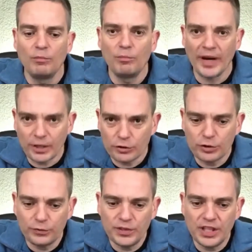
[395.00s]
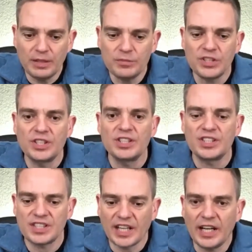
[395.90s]
Microsoft Teams,
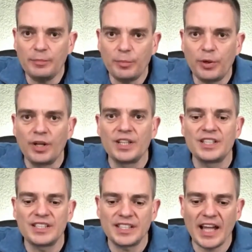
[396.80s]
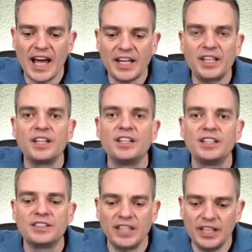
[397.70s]
Skype, Slack,
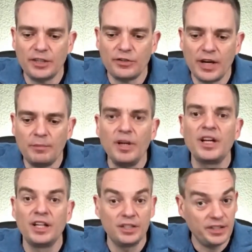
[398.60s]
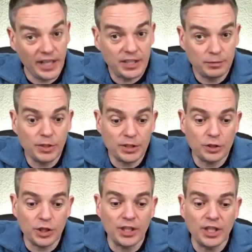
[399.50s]
Telegram, text
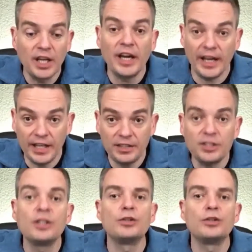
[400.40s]
messaging, and